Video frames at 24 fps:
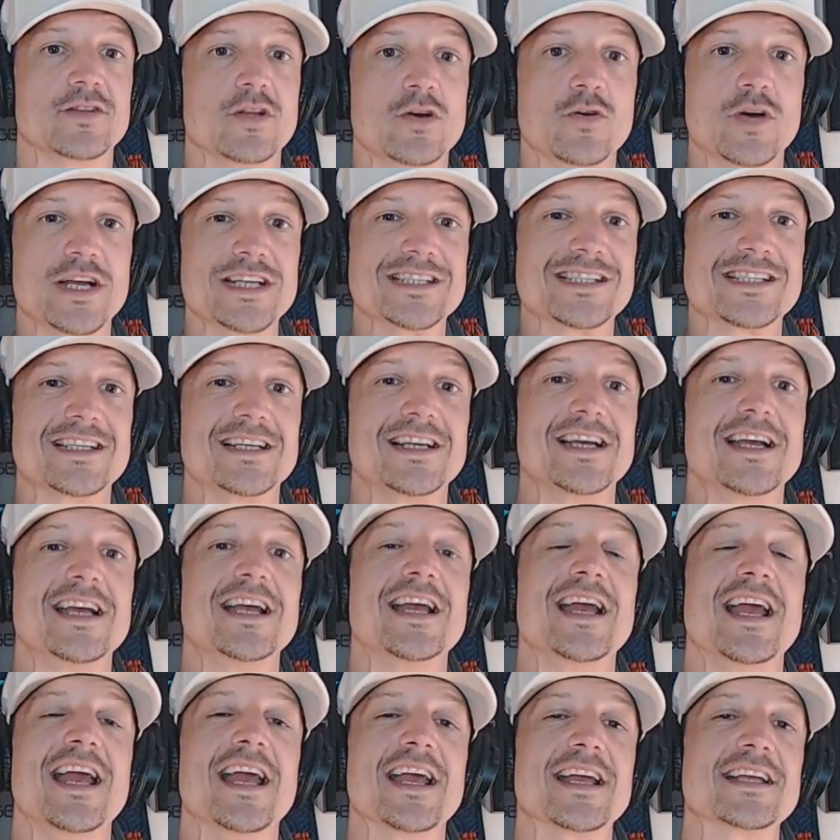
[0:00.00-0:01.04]
Louis,
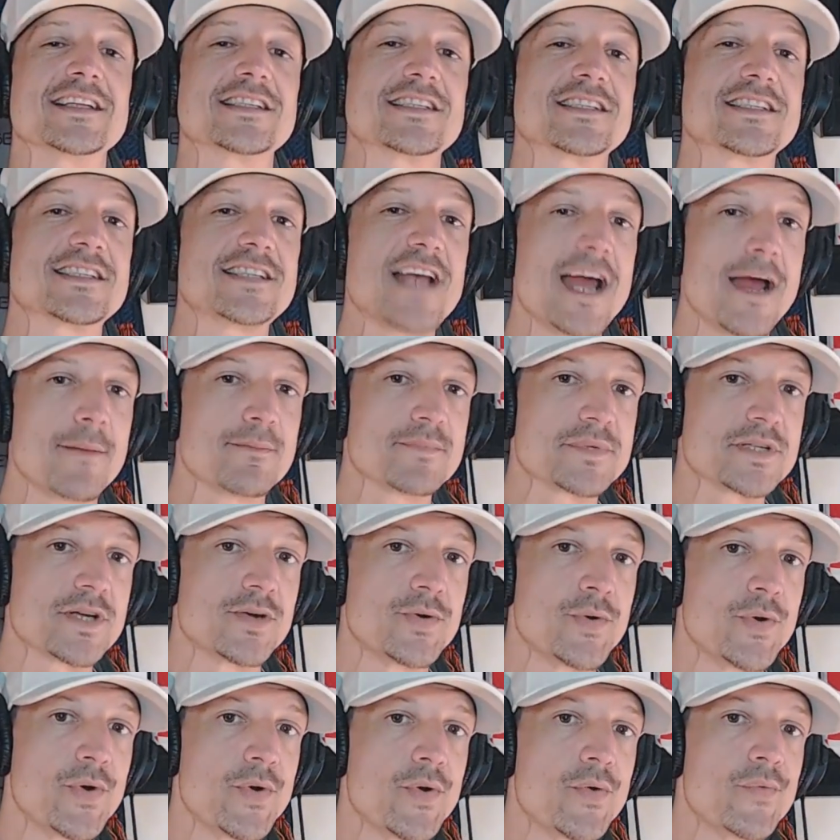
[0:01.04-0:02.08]
except
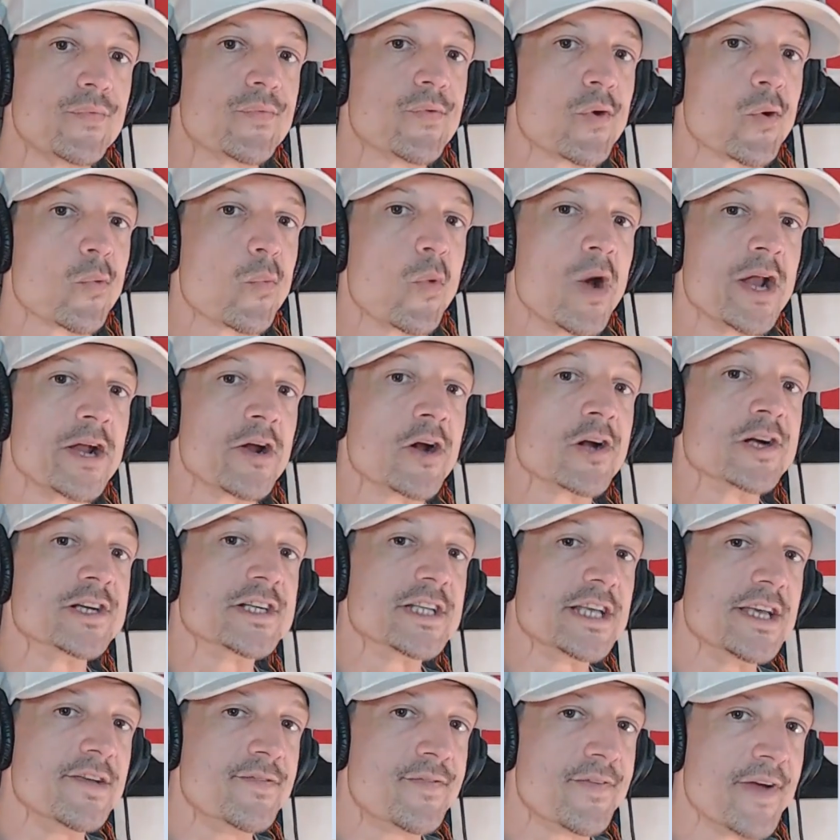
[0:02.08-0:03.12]
for when our
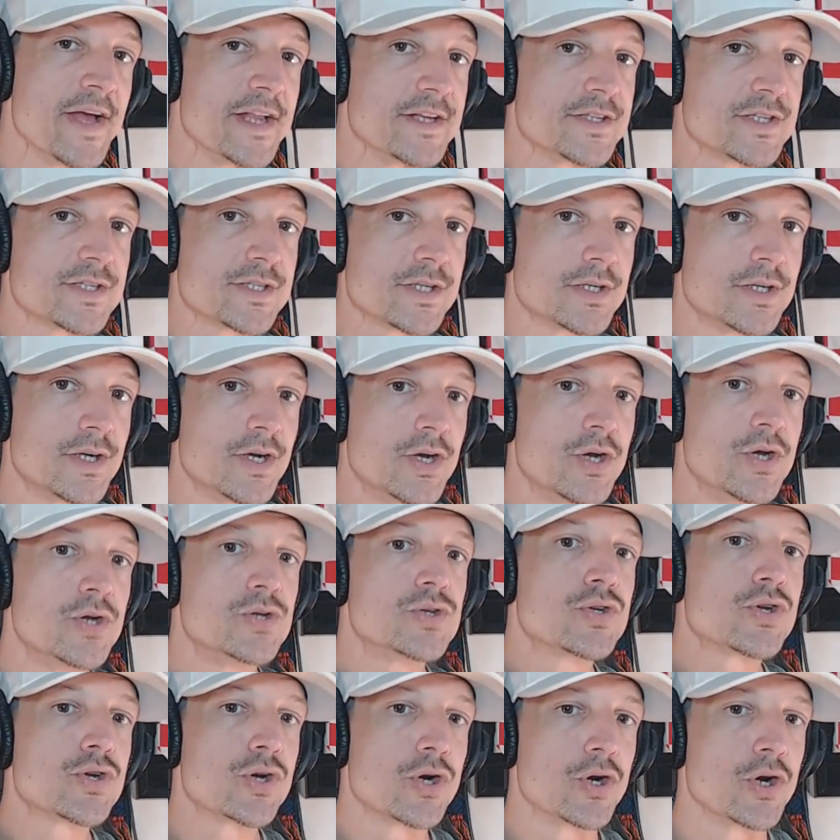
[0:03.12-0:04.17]
defense
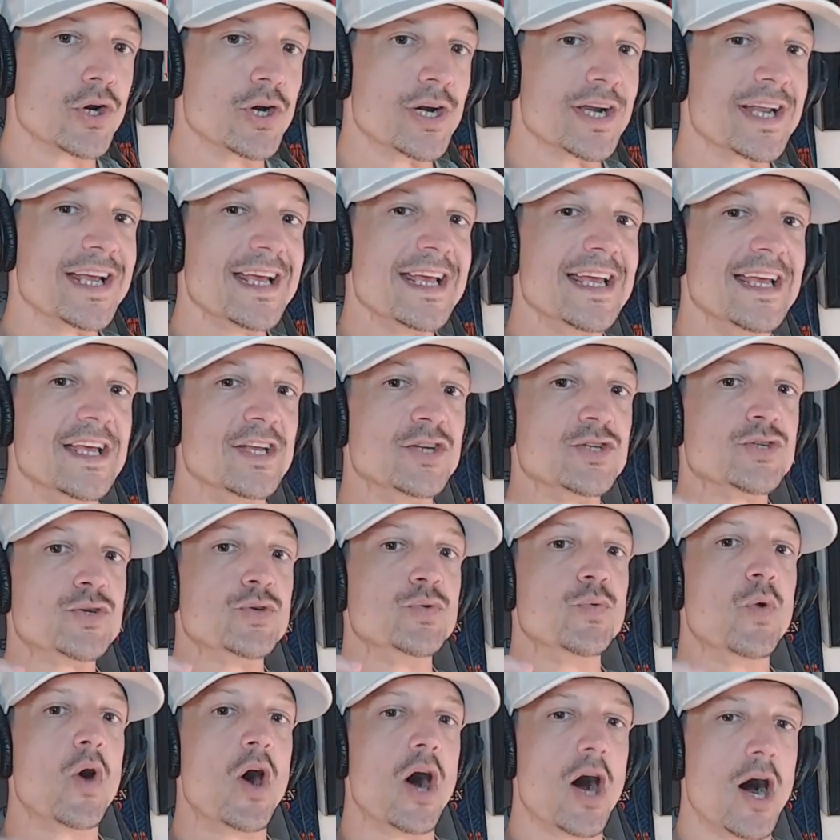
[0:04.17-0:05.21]
turned
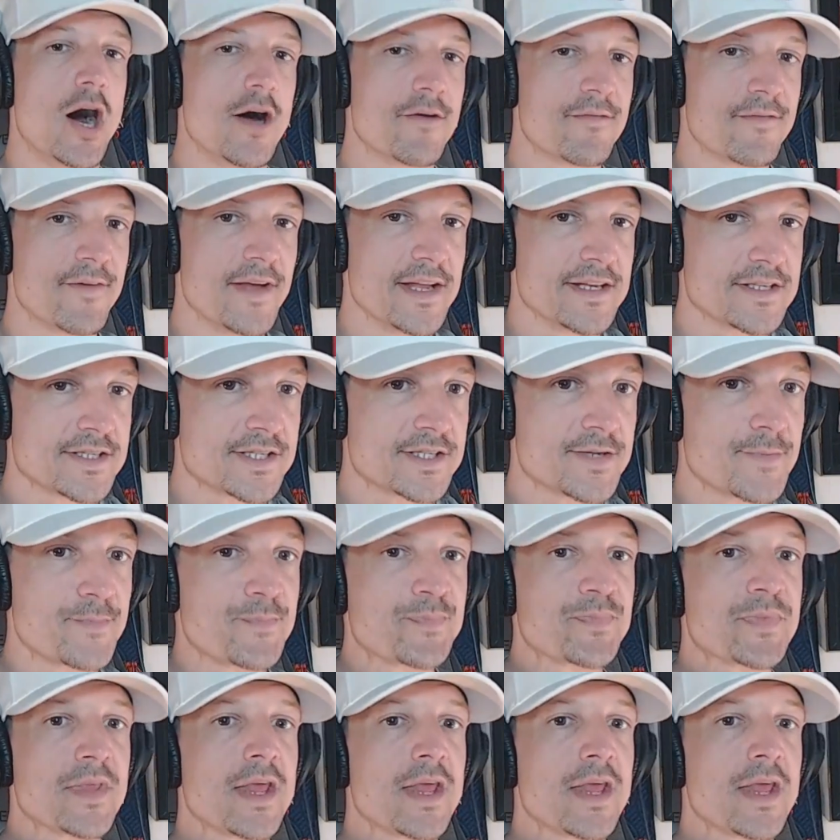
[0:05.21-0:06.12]
into offense.